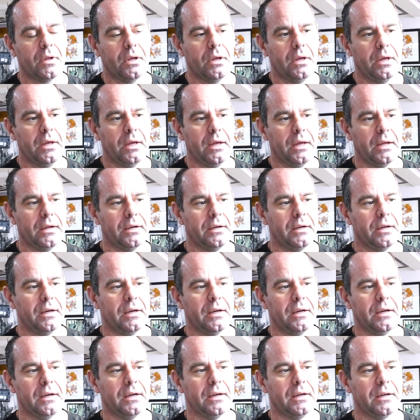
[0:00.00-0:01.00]
and
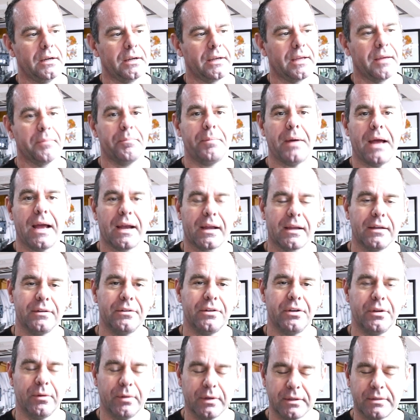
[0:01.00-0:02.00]
get back into
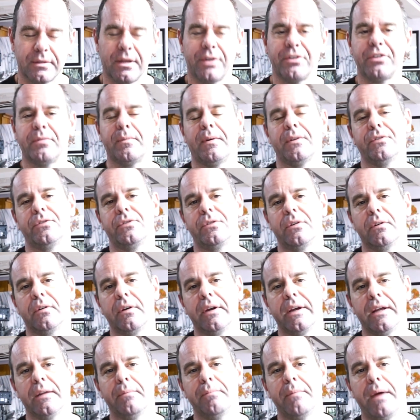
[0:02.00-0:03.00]
doing Sanjo
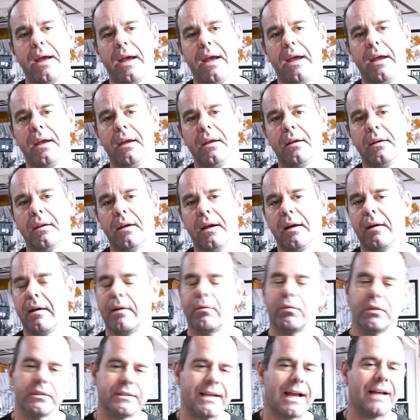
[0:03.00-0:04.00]
Matsuri in May.
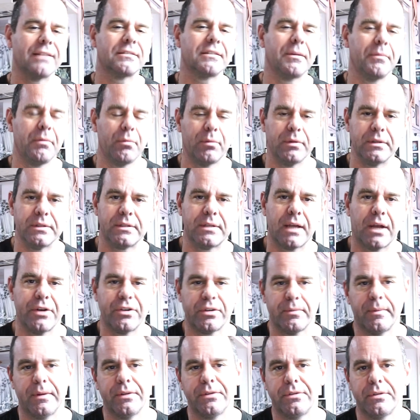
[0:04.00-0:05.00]
Everyone's asking me when
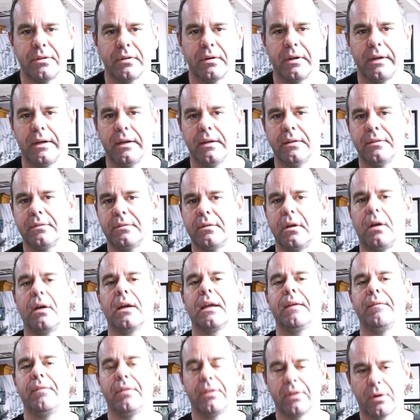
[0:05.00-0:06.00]
Sanjo Matsuri is, so I'll
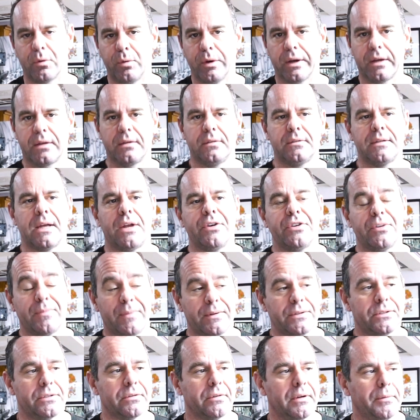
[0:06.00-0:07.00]
give you the quick Sanjo
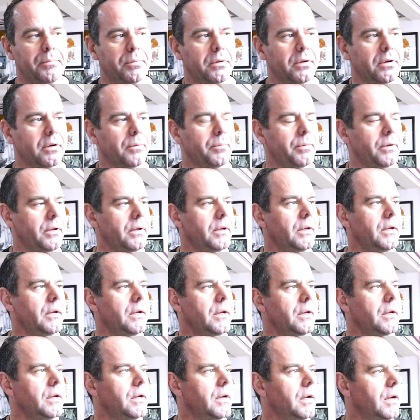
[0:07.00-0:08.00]
Matsuri blurb.
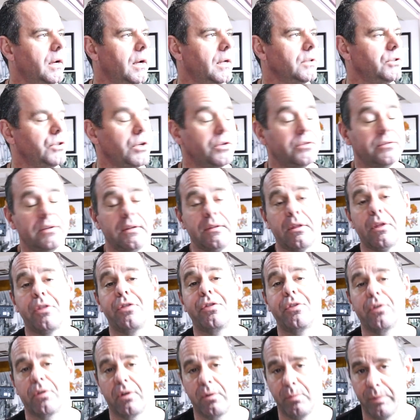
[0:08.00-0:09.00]
It's usually the
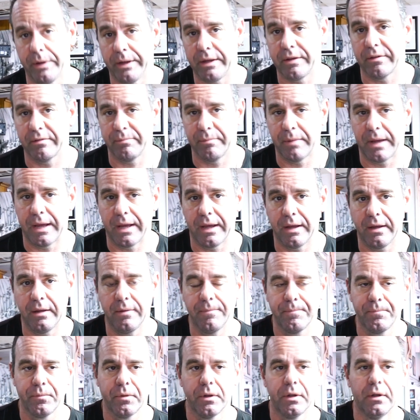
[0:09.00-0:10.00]
third week of May.
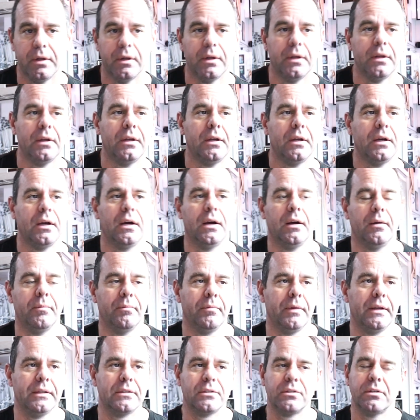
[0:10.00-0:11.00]
It's